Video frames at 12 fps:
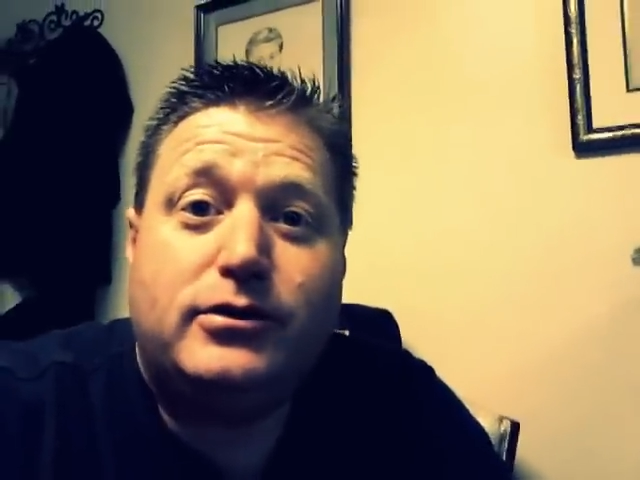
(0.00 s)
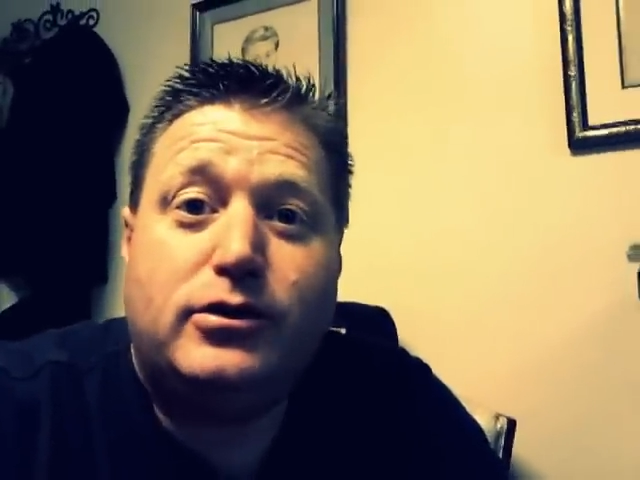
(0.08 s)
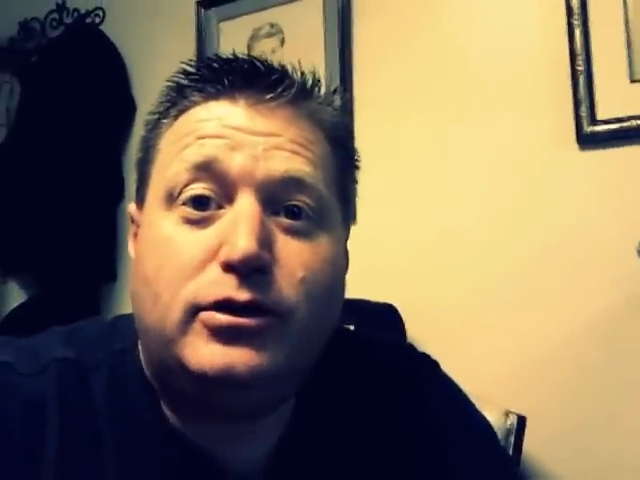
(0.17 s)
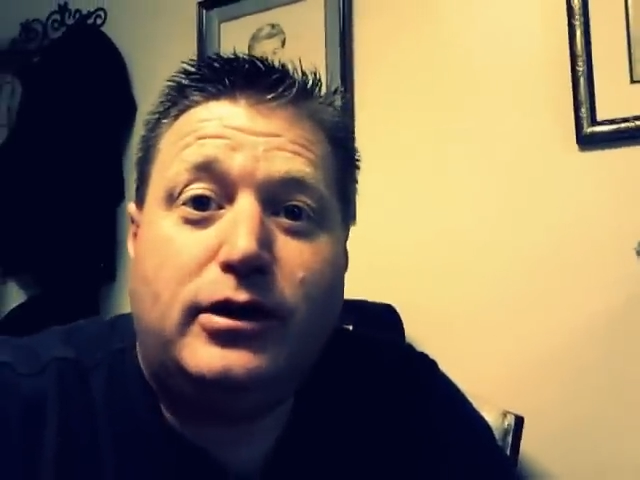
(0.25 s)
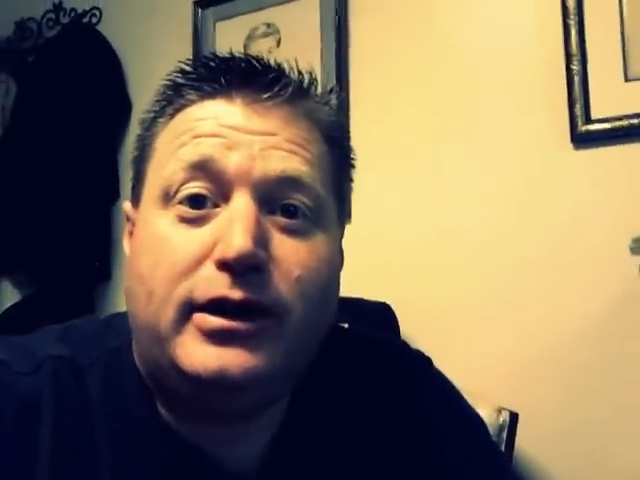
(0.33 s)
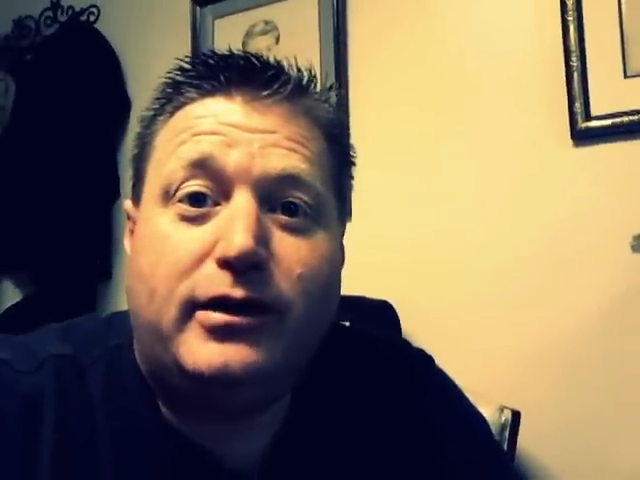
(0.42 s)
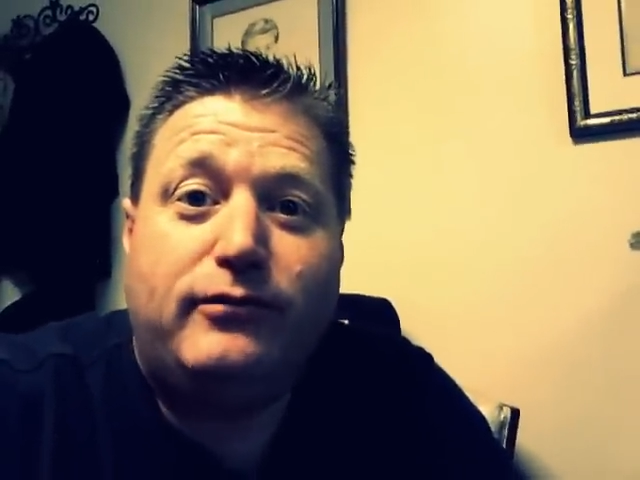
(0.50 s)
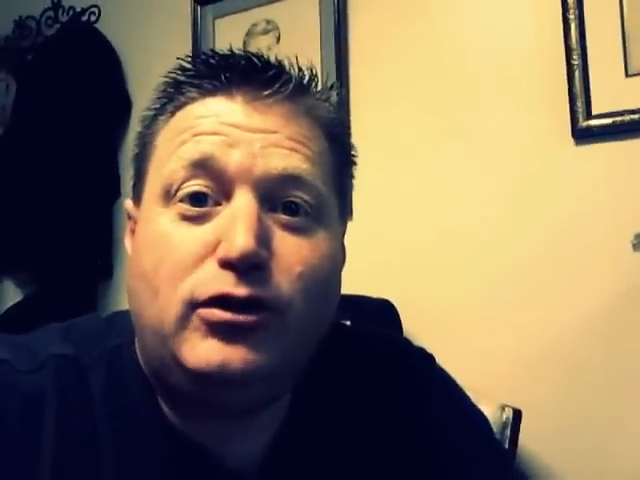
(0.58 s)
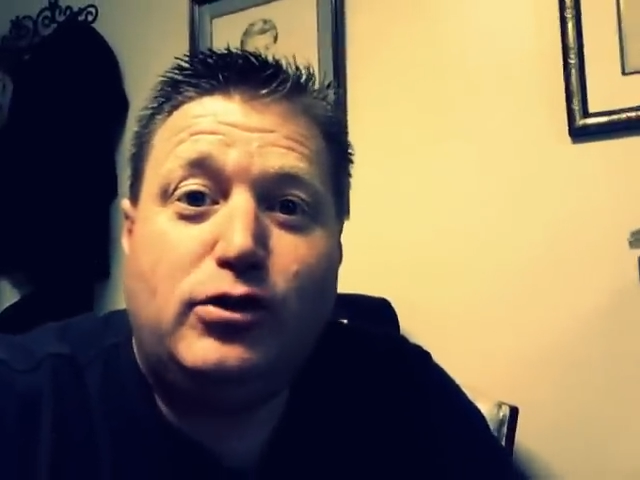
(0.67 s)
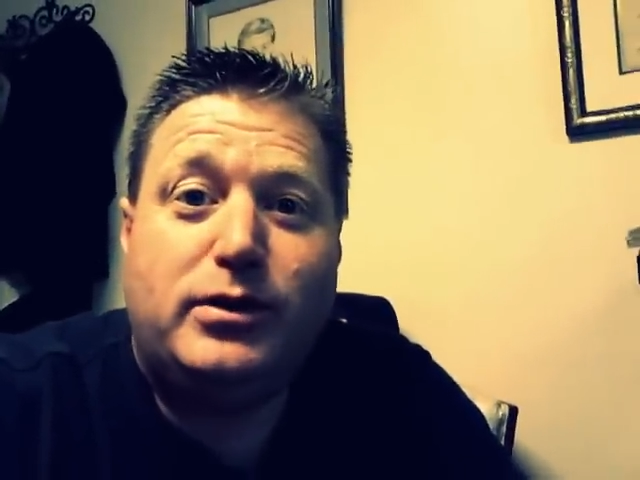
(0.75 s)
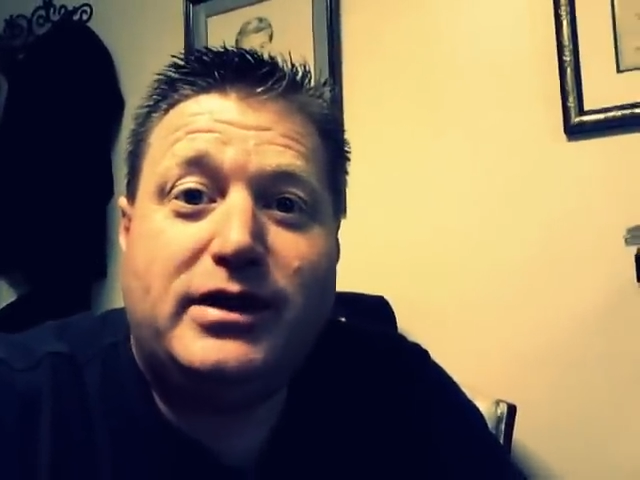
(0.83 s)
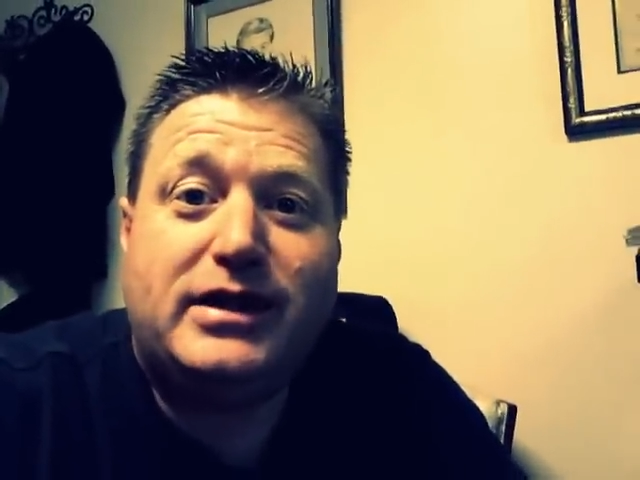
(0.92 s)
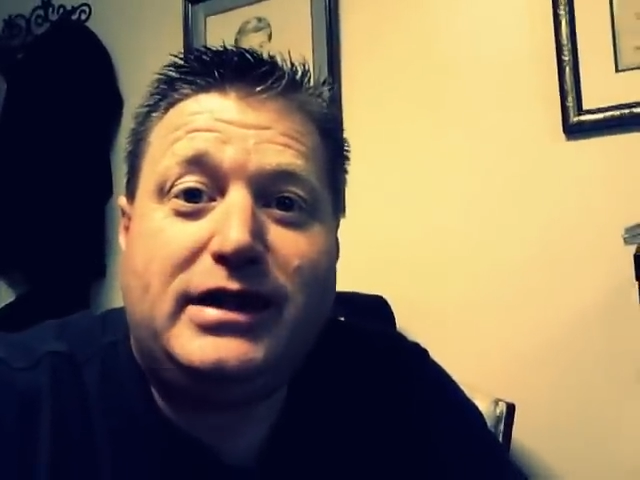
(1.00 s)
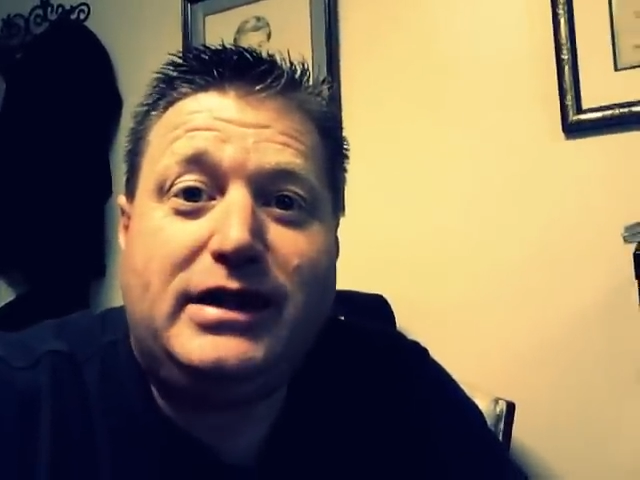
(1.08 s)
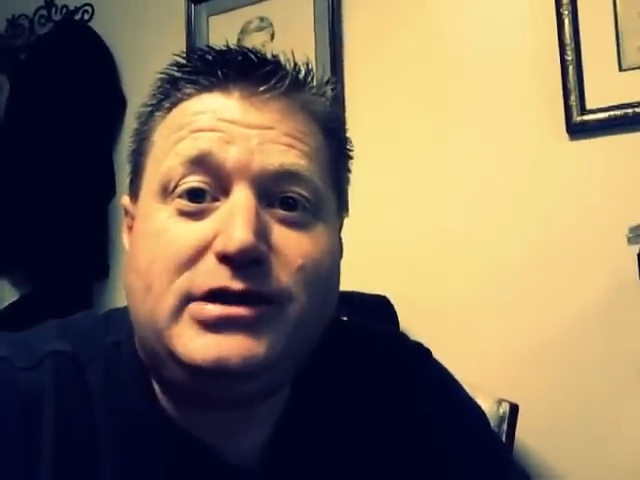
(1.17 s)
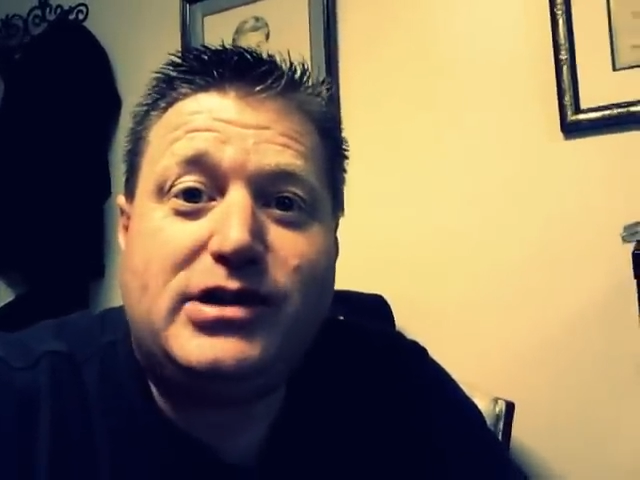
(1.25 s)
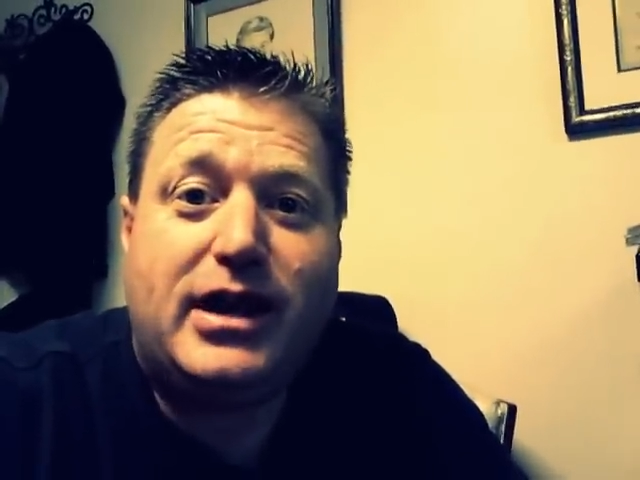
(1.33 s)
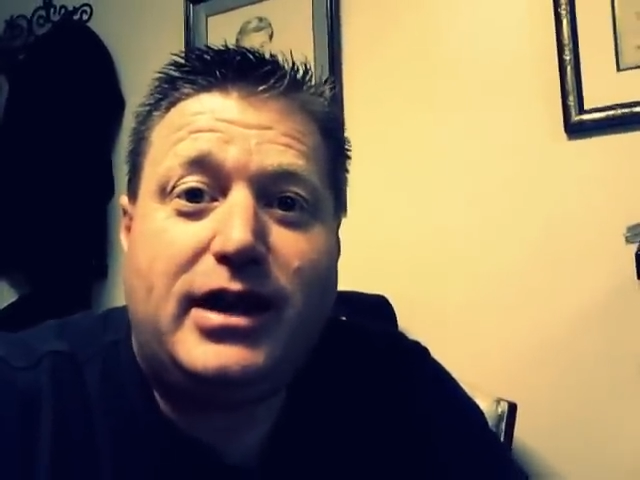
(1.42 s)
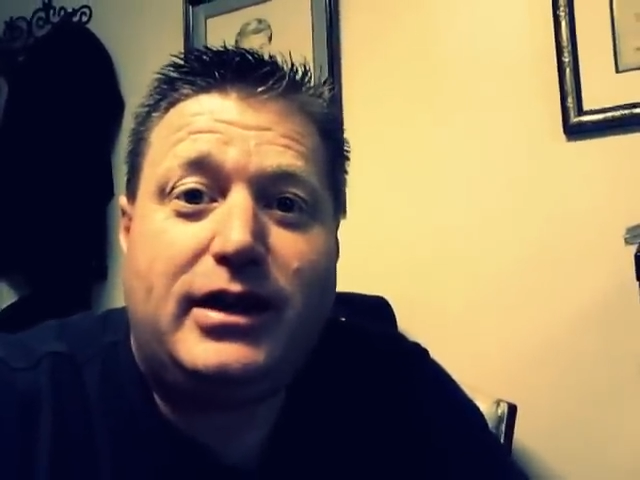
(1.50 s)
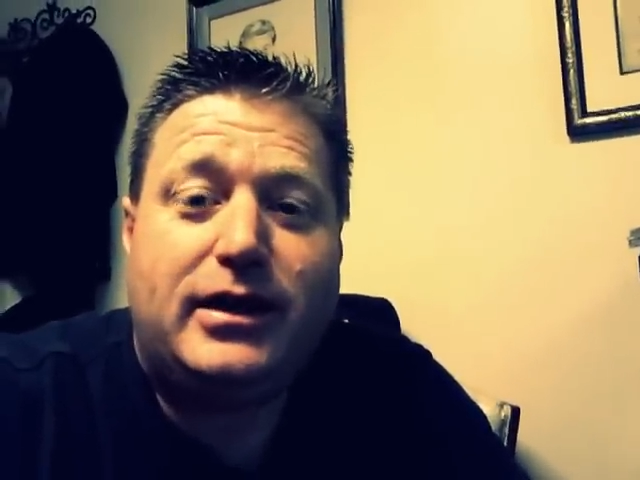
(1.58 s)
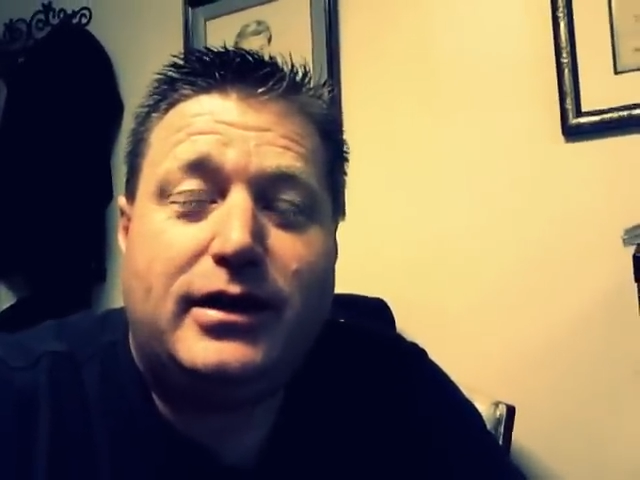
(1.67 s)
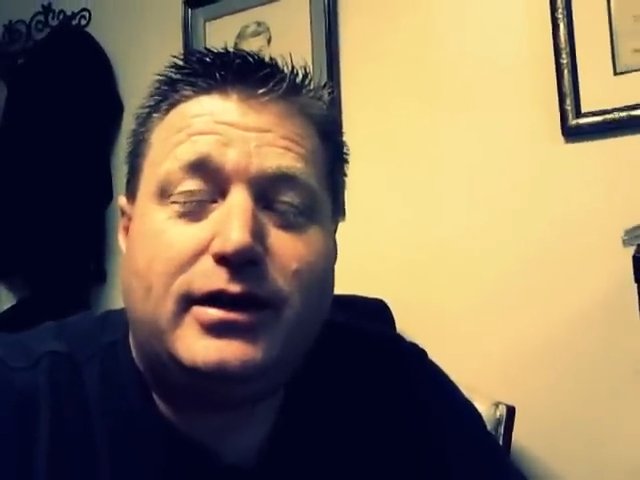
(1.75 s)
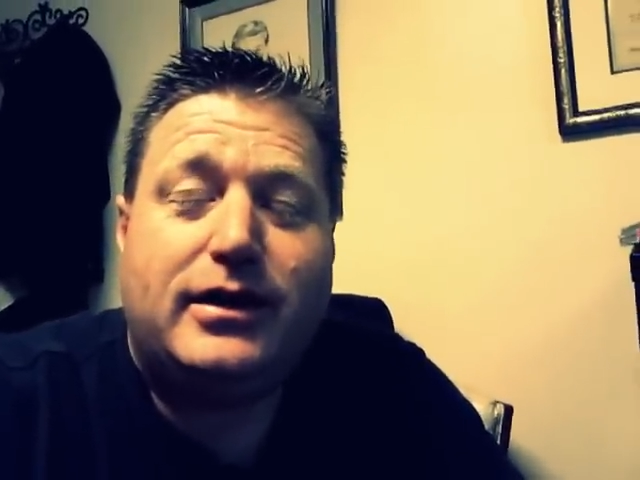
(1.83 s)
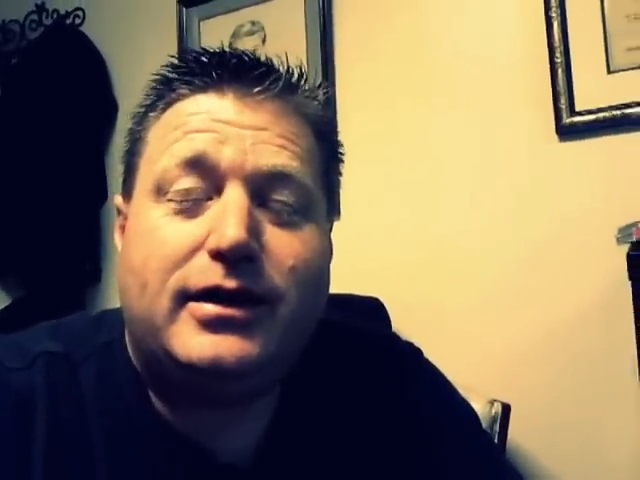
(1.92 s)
do a little interview with EJ,